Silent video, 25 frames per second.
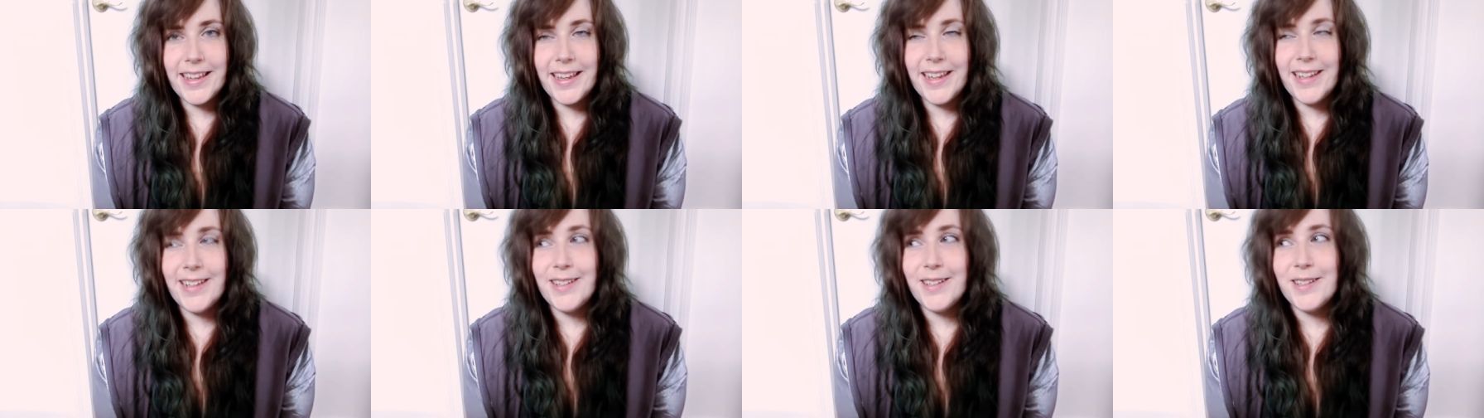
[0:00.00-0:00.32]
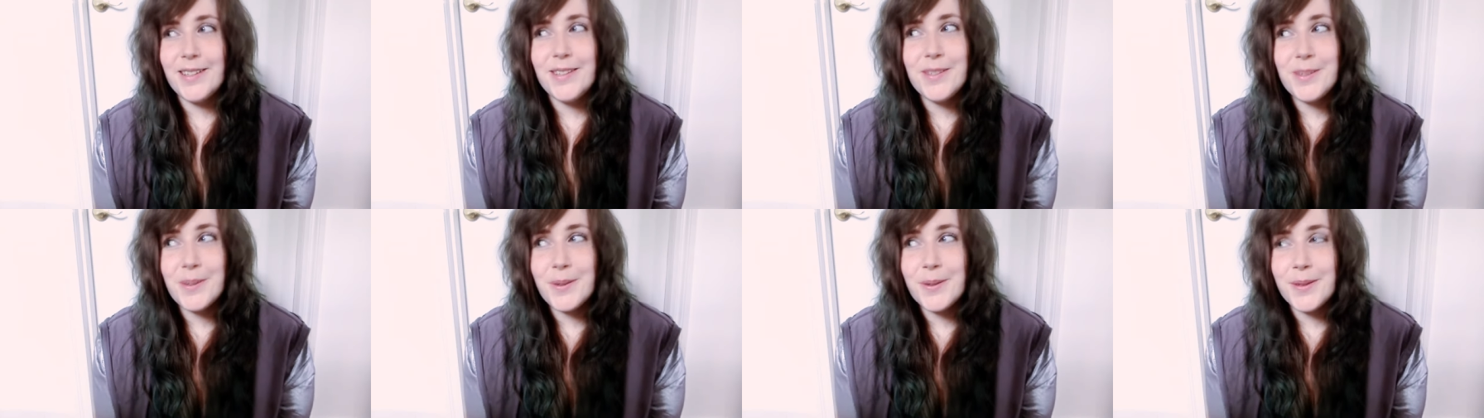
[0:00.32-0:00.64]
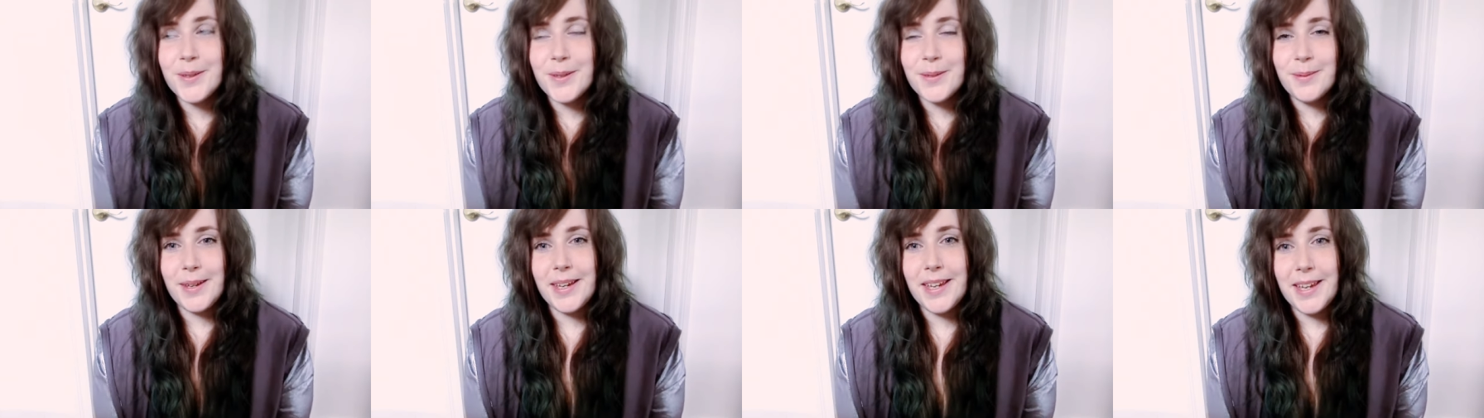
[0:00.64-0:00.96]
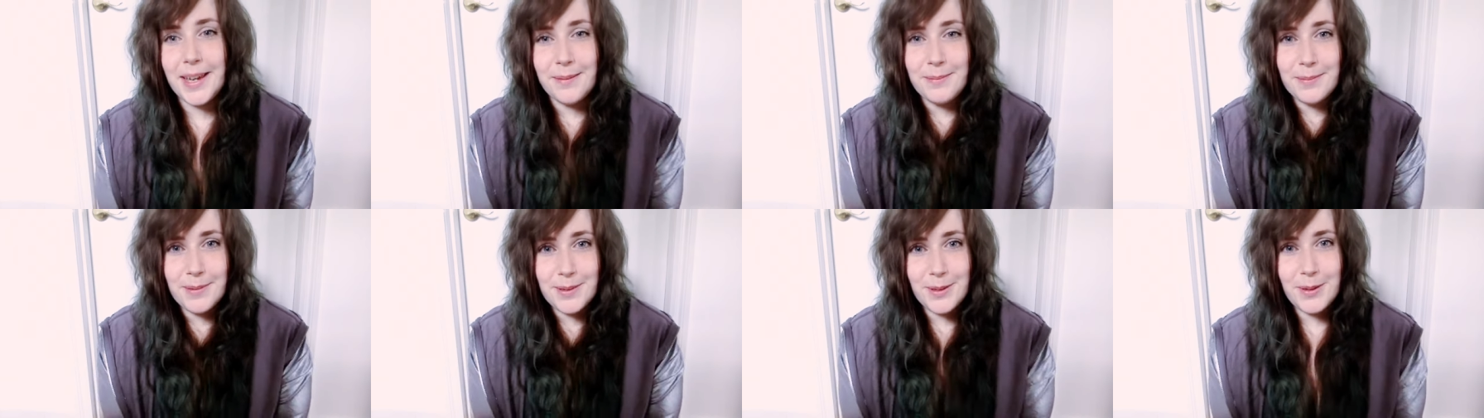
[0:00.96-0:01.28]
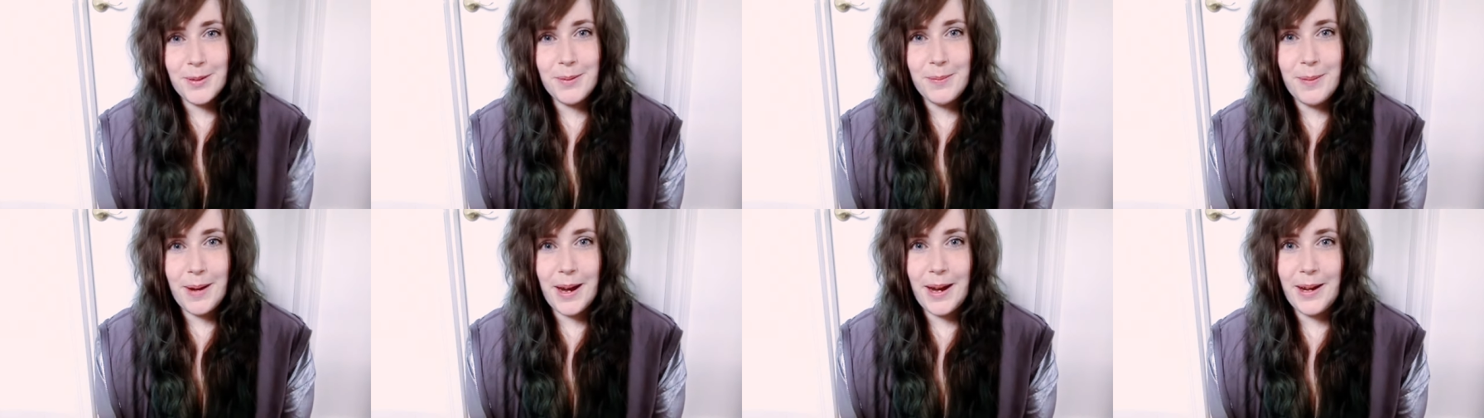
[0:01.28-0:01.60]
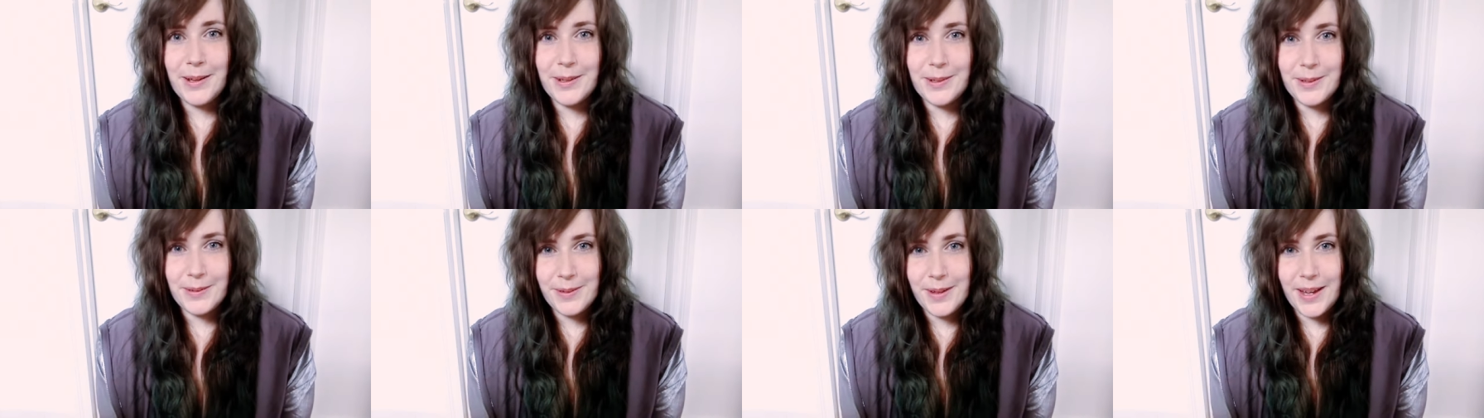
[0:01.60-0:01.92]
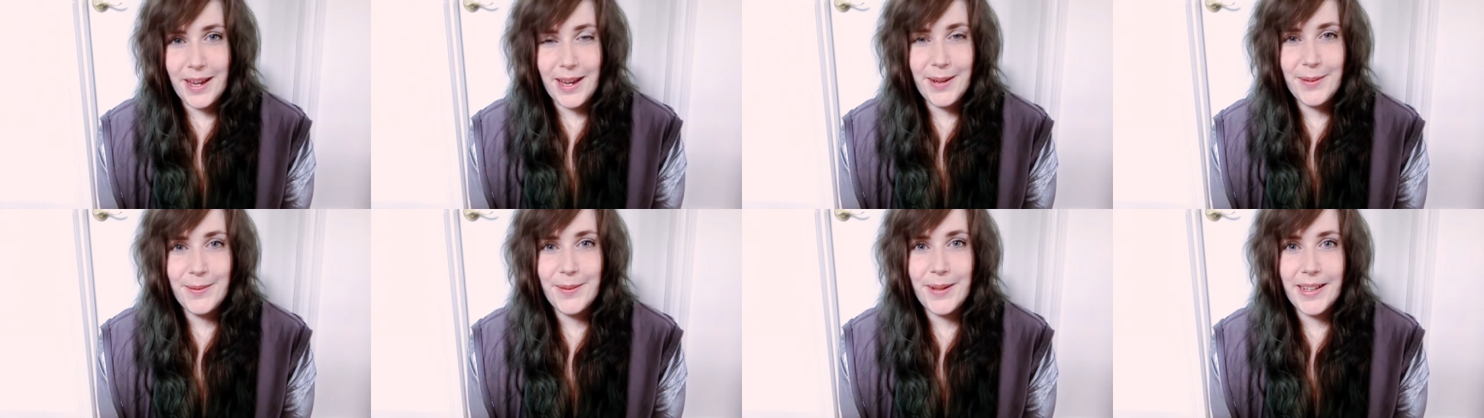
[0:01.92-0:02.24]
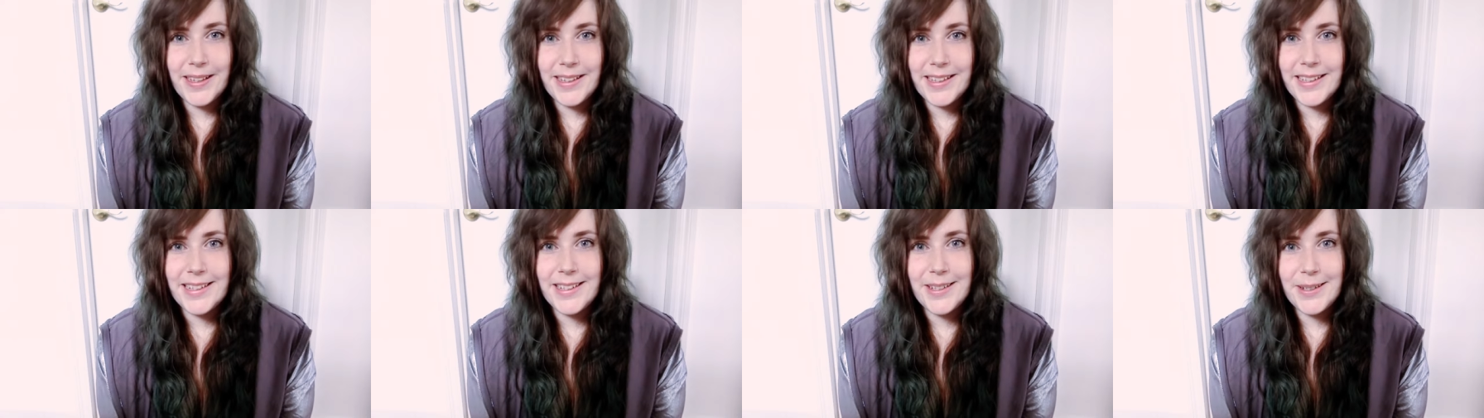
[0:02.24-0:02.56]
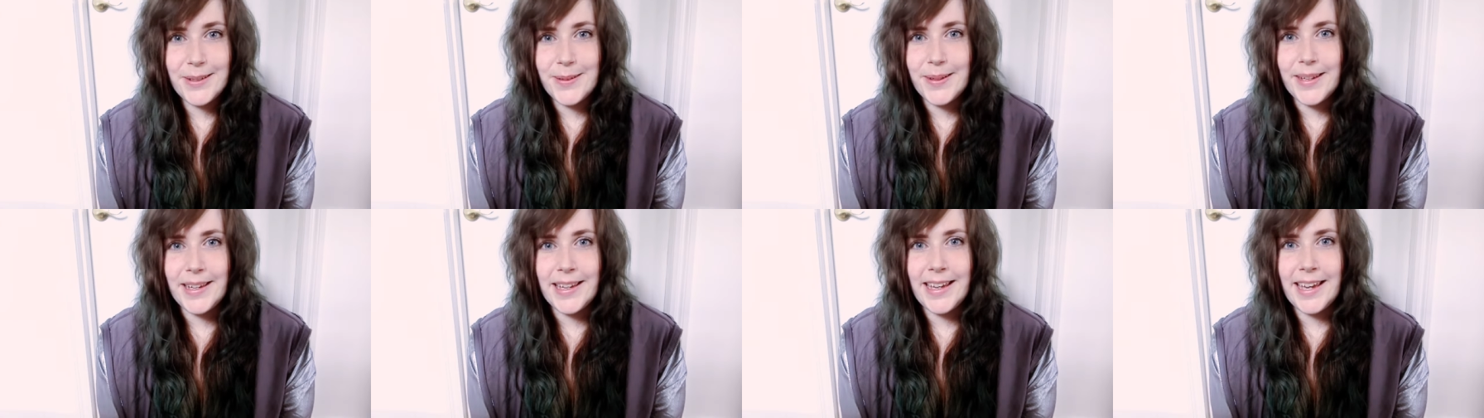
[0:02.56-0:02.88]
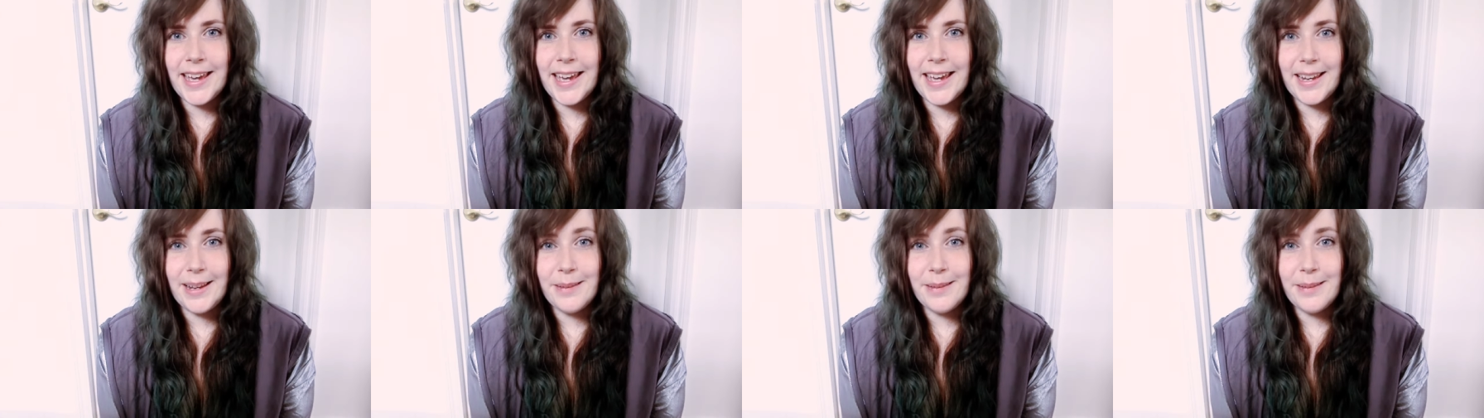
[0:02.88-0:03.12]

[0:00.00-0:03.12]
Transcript: They're just so sweet. I'm so proud of how well they're doing,